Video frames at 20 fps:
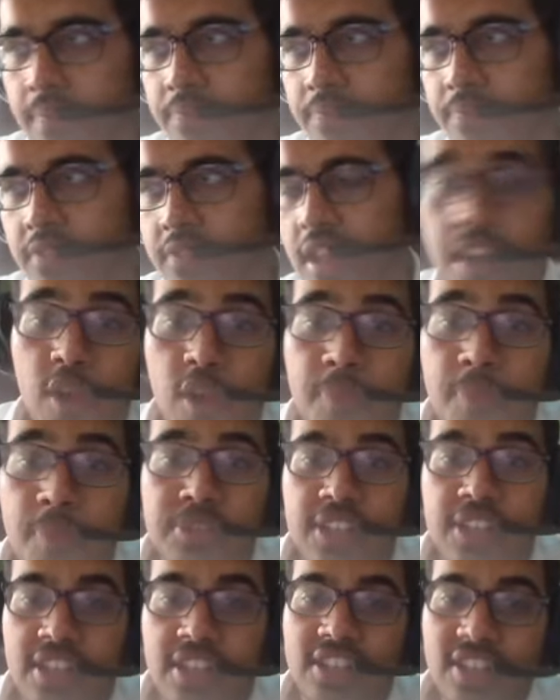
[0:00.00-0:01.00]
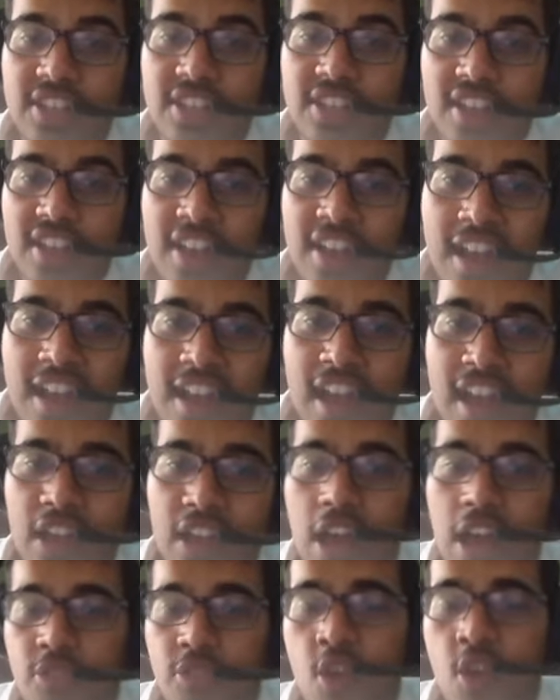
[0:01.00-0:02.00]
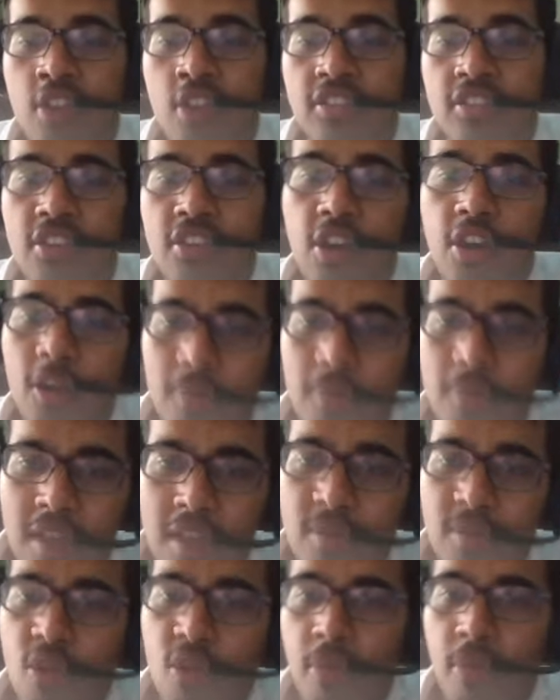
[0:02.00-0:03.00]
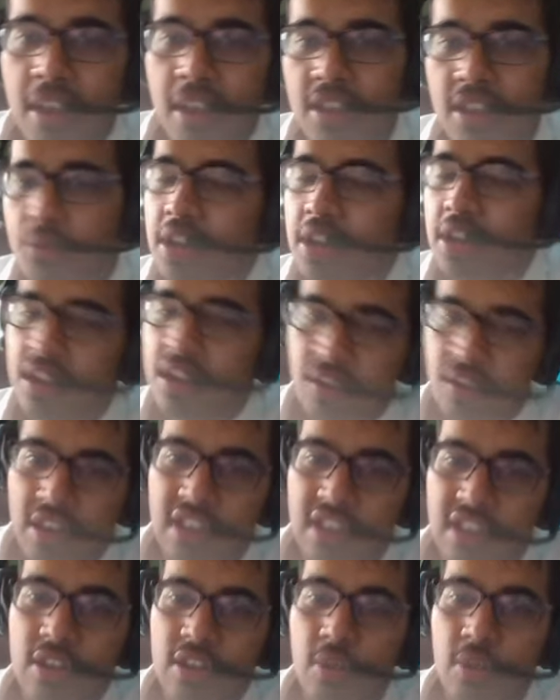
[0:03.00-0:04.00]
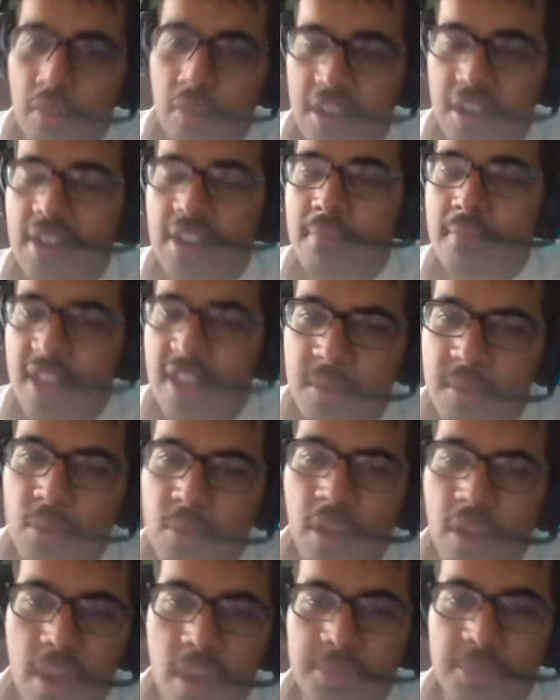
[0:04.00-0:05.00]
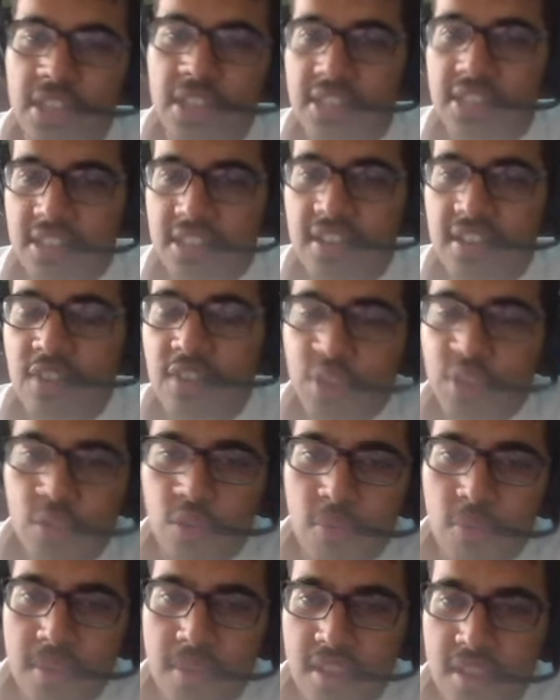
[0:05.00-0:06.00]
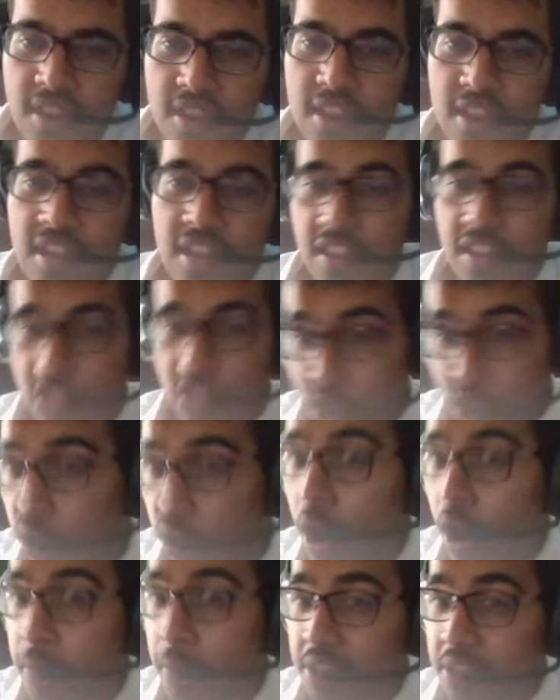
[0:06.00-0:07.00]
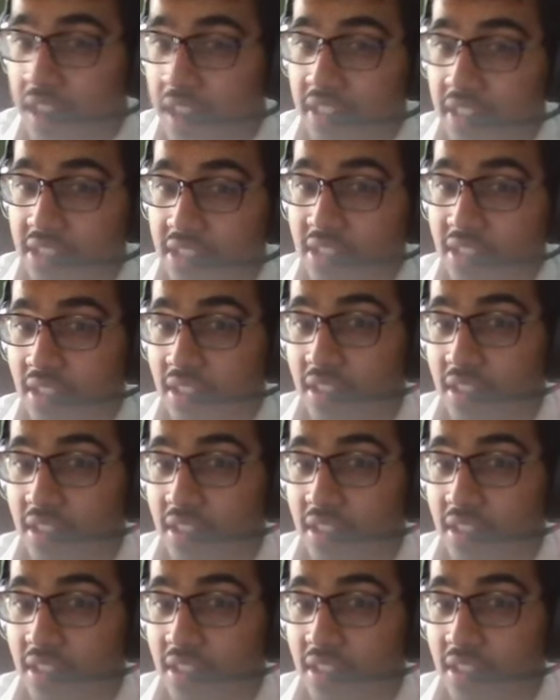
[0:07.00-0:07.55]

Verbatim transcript: Another upset. I, I thought, you know, maybe Romania winning. Okay, you know what? Maybe one upset's enough in Group E. Two upsets?